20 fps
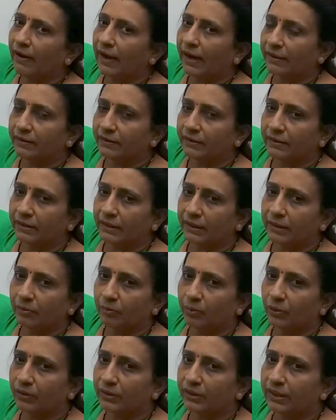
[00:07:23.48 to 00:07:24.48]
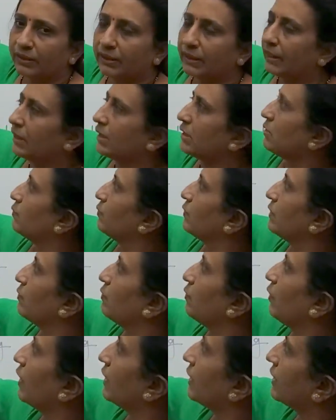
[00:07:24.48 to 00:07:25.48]
factor in both the things?
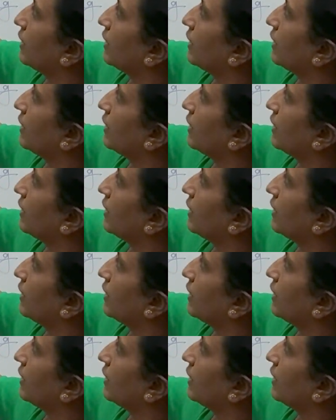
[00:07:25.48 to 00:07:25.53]
What